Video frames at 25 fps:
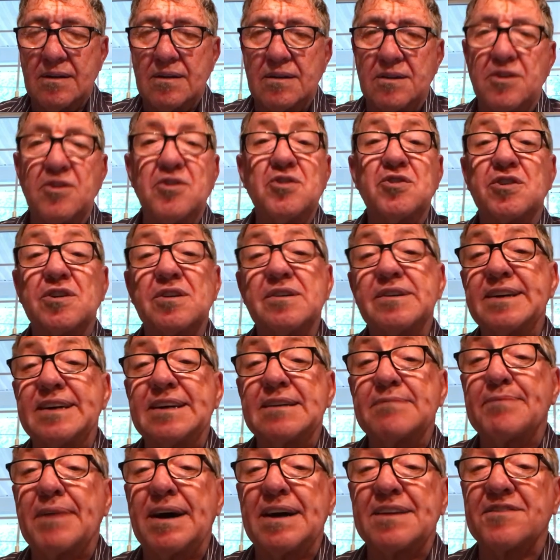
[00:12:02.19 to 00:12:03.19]
Usually
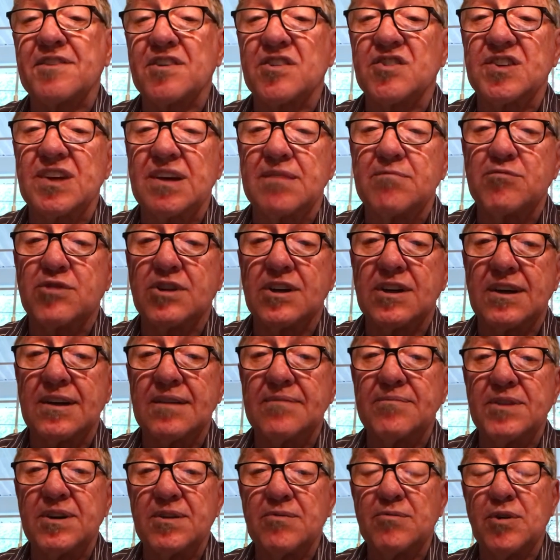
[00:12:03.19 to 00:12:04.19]
about the same
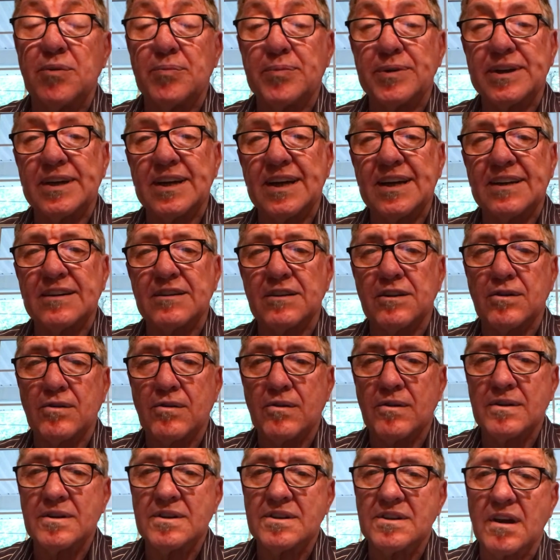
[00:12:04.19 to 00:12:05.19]
time that we partake of the
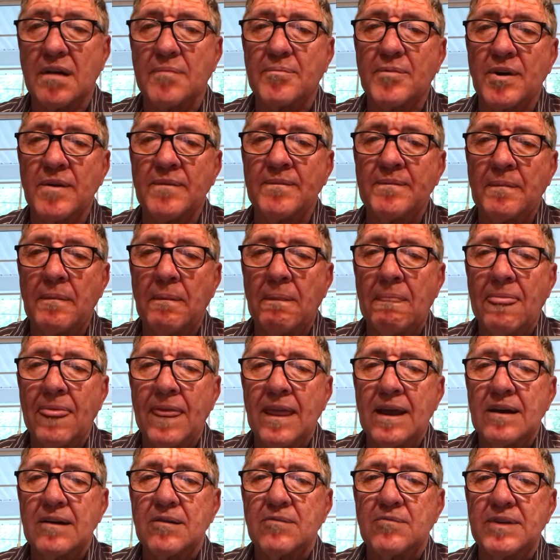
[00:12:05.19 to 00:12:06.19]
Lord's Supper,
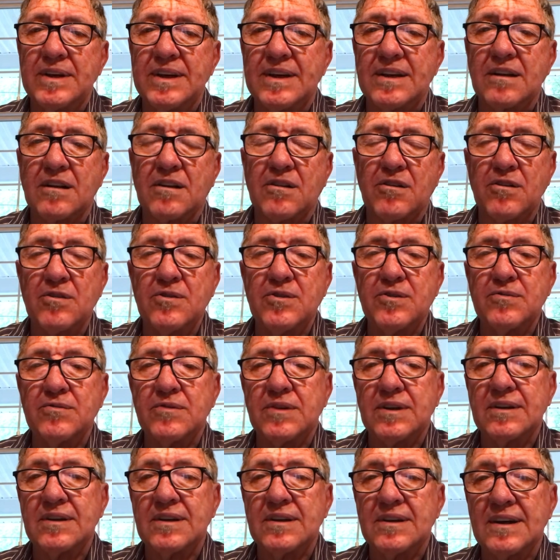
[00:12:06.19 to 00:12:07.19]
we
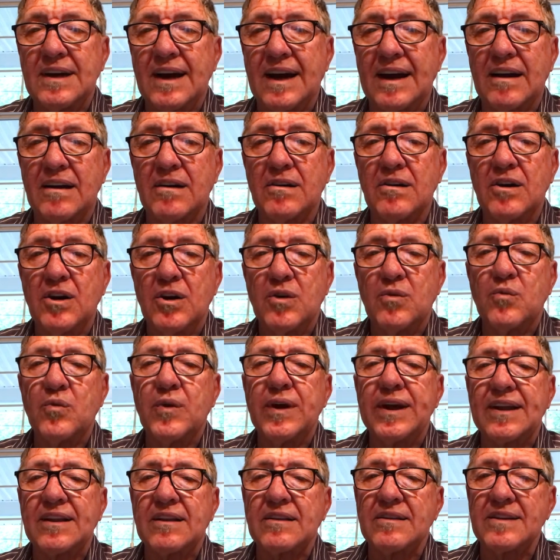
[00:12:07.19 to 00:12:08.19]
include our
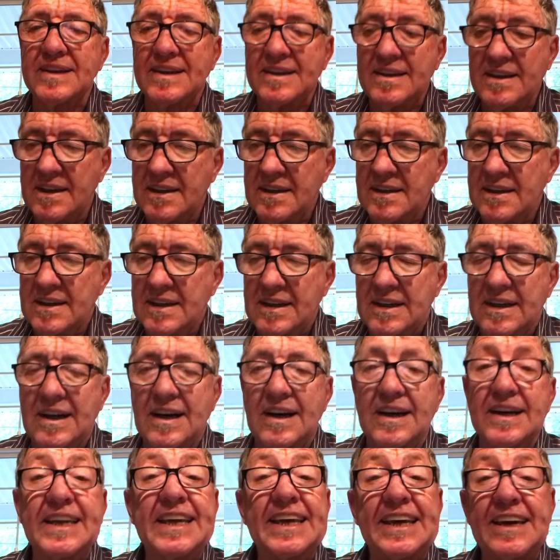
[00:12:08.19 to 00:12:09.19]
weekly
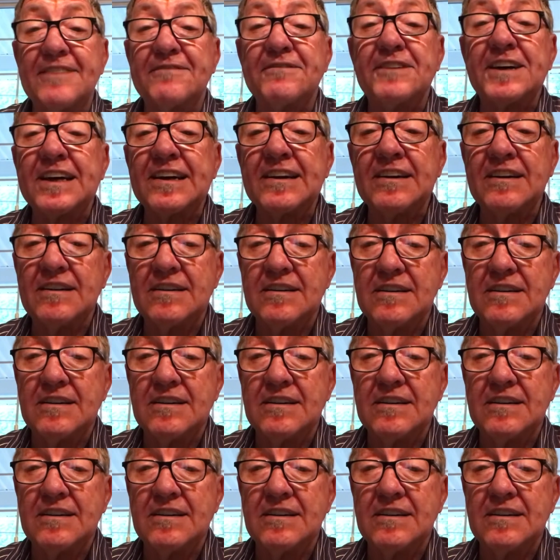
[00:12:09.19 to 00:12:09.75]
giving.